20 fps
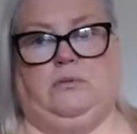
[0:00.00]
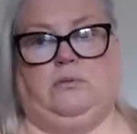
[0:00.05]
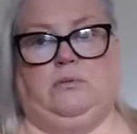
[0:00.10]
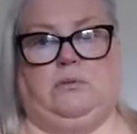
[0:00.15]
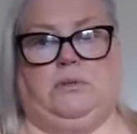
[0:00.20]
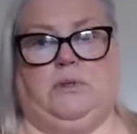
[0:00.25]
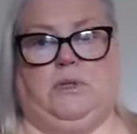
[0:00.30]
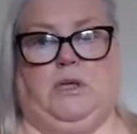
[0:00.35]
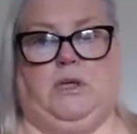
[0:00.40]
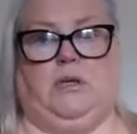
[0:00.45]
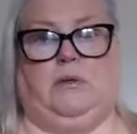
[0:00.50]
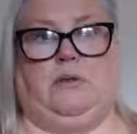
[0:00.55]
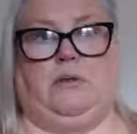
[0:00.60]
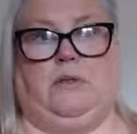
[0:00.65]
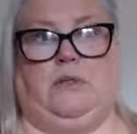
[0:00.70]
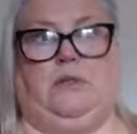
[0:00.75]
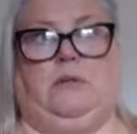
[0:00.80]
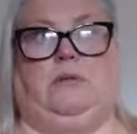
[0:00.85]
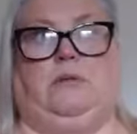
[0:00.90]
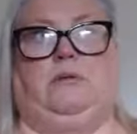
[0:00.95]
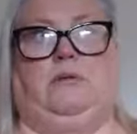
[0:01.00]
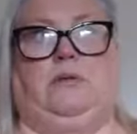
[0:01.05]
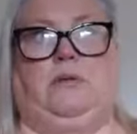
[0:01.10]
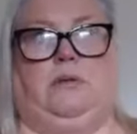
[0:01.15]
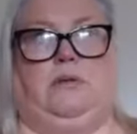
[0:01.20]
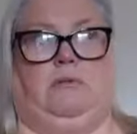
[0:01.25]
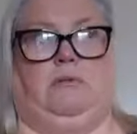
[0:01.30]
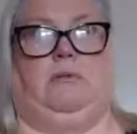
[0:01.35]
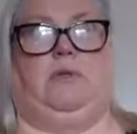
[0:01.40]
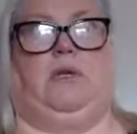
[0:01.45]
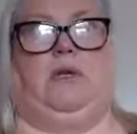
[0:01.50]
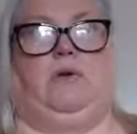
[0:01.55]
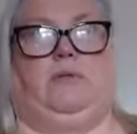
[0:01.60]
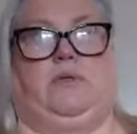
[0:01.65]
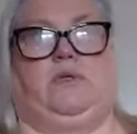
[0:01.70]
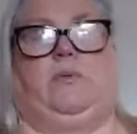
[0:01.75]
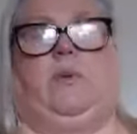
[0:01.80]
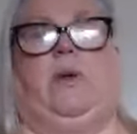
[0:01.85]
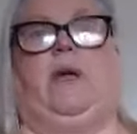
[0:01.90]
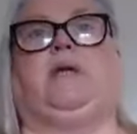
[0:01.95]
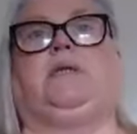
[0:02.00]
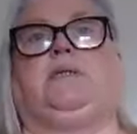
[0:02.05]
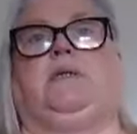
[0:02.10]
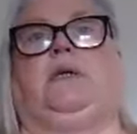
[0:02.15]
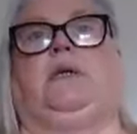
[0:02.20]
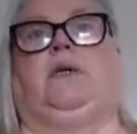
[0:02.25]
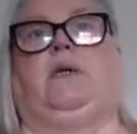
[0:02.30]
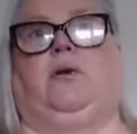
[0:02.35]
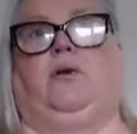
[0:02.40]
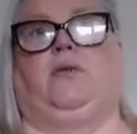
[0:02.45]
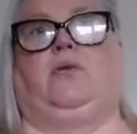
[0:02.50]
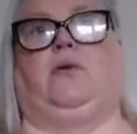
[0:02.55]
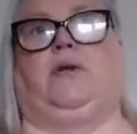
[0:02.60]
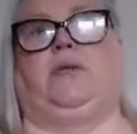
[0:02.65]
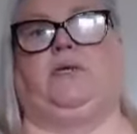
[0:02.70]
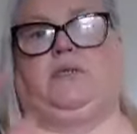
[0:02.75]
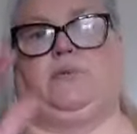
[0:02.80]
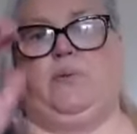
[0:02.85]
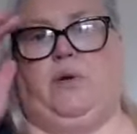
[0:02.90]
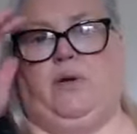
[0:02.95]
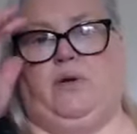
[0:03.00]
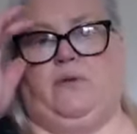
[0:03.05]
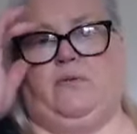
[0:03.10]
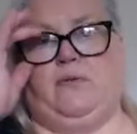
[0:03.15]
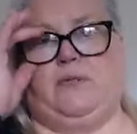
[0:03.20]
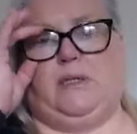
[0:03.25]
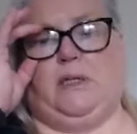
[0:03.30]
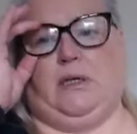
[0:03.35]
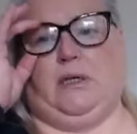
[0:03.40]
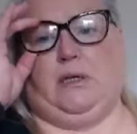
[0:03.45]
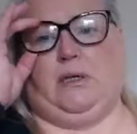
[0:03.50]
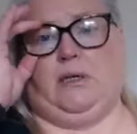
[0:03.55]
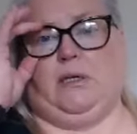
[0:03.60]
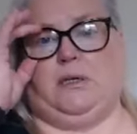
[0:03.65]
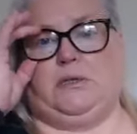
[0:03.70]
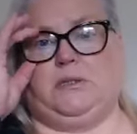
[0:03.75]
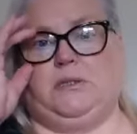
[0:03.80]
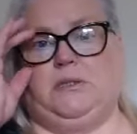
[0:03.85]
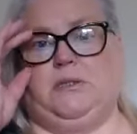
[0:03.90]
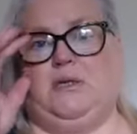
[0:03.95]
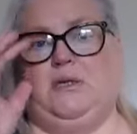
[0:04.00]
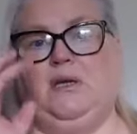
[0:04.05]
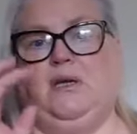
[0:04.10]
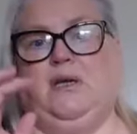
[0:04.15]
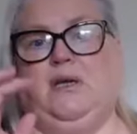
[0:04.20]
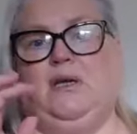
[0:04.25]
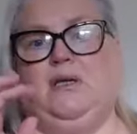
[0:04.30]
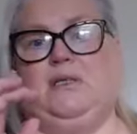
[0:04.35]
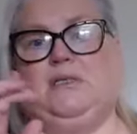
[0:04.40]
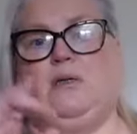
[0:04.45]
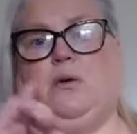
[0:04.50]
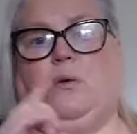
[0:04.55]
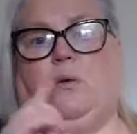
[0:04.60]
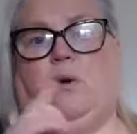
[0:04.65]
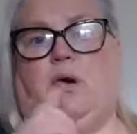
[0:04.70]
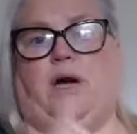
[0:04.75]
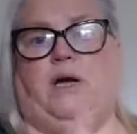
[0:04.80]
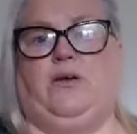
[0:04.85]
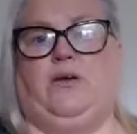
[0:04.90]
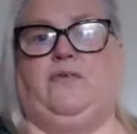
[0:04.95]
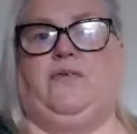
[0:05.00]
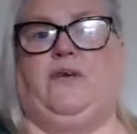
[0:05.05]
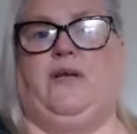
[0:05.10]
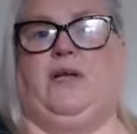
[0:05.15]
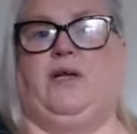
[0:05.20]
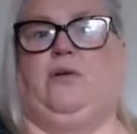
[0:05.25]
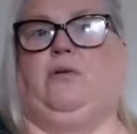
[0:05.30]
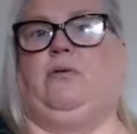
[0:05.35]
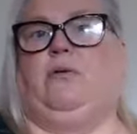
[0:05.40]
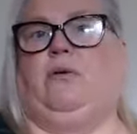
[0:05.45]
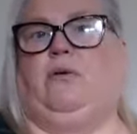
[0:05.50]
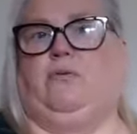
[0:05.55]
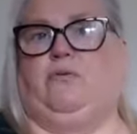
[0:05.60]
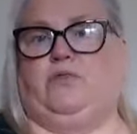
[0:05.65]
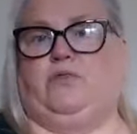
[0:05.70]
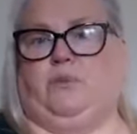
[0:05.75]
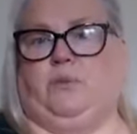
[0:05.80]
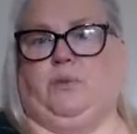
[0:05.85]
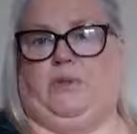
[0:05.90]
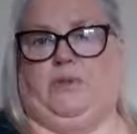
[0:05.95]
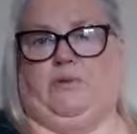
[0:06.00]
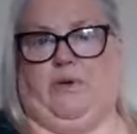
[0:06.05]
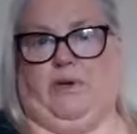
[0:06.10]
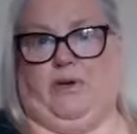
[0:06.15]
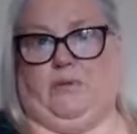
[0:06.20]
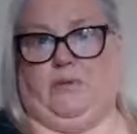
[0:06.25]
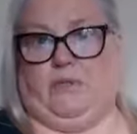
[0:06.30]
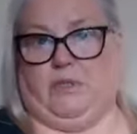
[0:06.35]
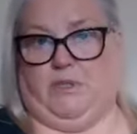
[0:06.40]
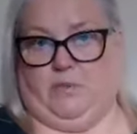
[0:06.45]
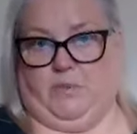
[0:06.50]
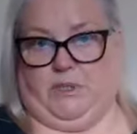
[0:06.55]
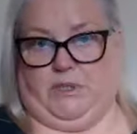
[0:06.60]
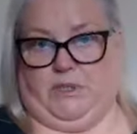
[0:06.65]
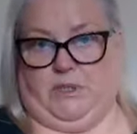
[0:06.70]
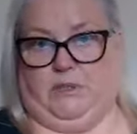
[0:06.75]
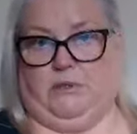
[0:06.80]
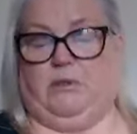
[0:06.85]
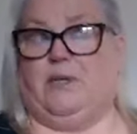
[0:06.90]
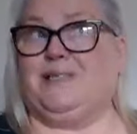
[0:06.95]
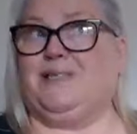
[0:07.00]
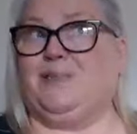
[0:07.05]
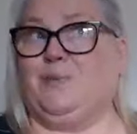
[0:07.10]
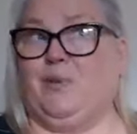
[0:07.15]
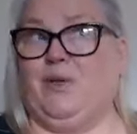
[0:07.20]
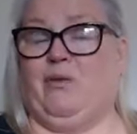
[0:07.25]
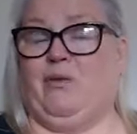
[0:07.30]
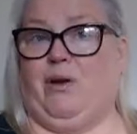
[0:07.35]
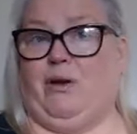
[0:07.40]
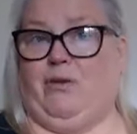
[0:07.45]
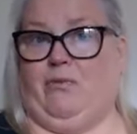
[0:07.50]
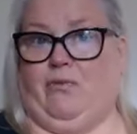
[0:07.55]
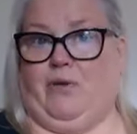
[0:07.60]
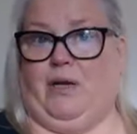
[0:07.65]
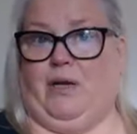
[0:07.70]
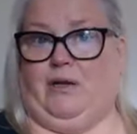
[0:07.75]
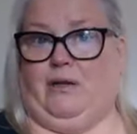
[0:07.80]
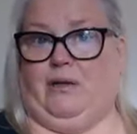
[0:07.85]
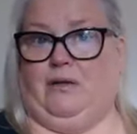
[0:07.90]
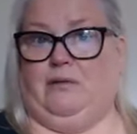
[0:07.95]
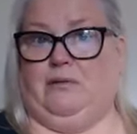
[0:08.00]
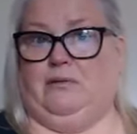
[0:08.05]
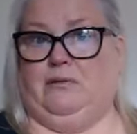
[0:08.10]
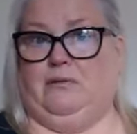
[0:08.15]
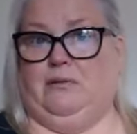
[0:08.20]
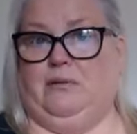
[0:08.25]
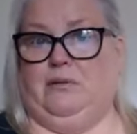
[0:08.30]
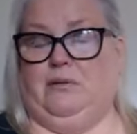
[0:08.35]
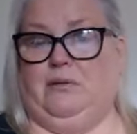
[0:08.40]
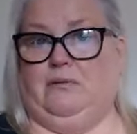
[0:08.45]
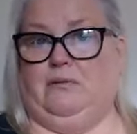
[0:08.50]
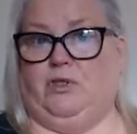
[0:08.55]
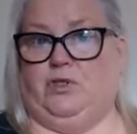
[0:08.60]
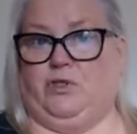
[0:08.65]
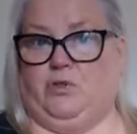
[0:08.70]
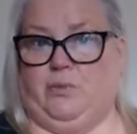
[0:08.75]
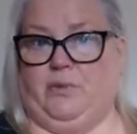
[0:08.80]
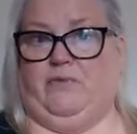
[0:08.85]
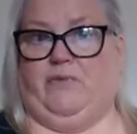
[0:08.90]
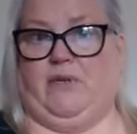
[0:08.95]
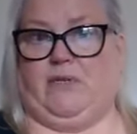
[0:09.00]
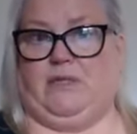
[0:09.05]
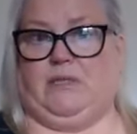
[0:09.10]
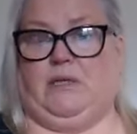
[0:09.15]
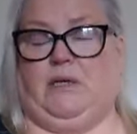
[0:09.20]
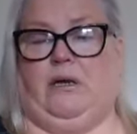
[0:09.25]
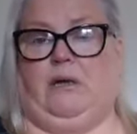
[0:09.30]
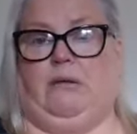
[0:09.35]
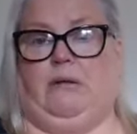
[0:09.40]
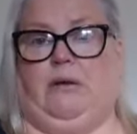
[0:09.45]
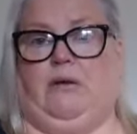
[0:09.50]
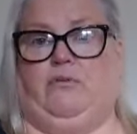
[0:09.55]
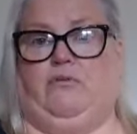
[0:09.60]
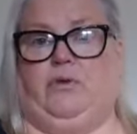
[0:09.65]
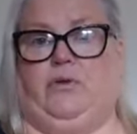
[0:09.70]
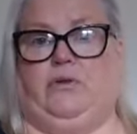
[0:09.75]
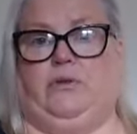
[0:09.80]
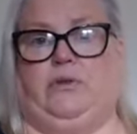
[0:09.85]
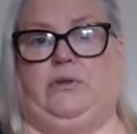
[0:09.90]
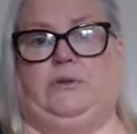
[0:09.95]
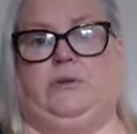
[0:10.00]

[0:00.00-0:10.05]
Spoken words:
they're respecting your right to privacy and that. So, are you feeling uncomfortable around somebody? That's a big red flag. You should be investigating that further.